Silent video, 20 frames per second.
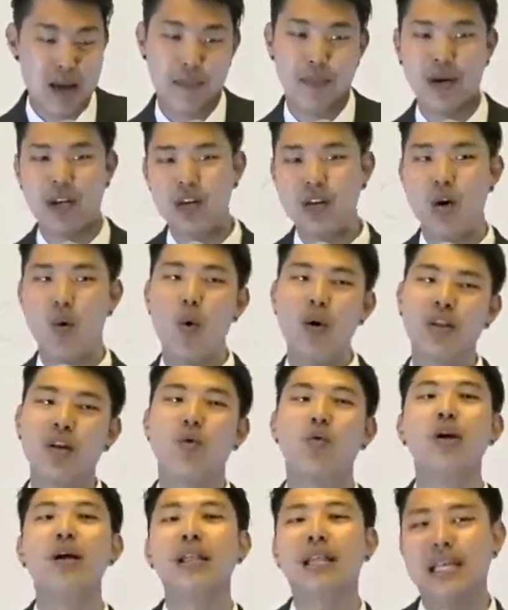but you know what they're
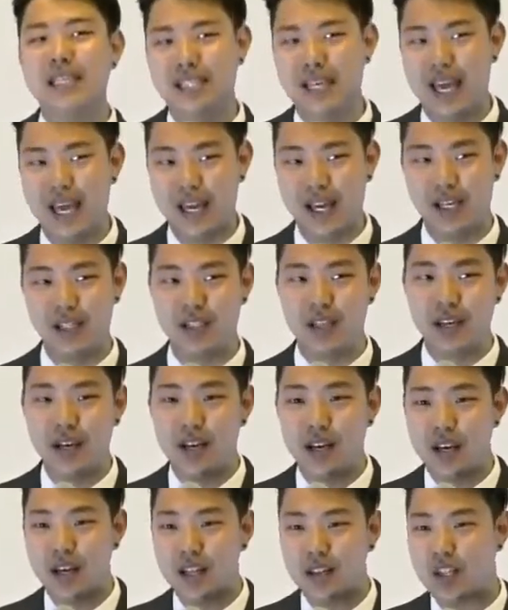really saying is
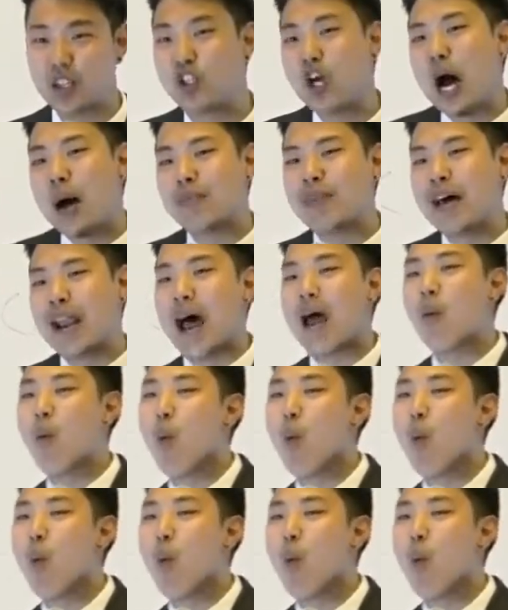the job that I